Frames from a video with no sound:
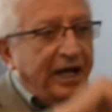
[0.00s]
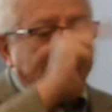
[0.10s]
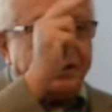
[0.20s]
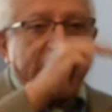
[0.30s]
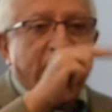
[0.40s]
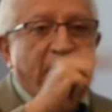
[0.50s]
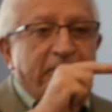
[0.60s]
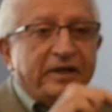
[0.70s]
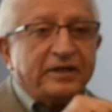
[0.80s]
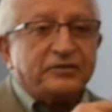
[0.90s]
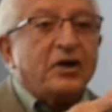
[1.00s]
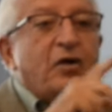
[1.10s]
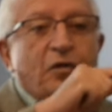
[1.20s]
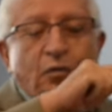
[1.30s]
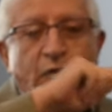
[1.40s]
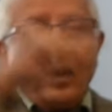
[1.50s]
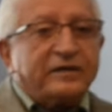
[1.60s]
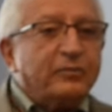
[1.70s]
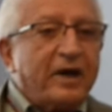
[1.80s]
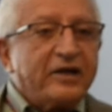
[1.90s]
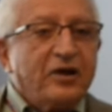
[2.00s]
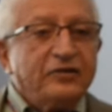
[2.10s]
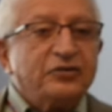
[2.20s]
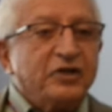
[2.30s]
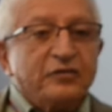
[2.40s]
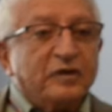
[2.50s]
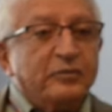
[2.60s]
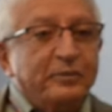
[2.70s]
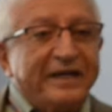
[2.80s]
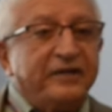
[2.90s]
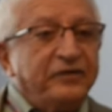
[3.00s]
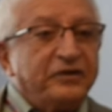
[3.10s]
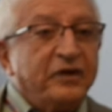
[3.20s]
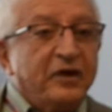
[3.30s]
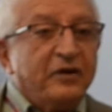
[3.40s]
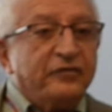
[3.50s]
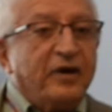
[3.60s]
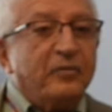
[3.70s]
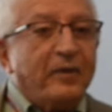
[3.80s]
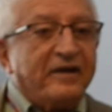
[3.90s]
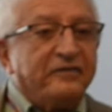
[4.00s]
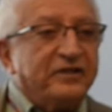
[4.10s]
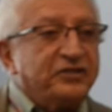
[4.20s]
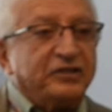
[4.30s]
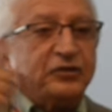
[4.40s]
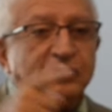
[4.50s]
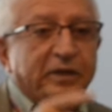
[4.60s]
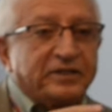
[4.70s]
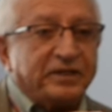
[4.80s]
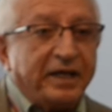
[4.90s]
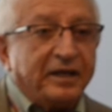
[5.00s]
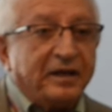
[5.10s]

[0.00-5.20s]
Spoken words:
And the topic is, what my country would benefit from my visit to USA.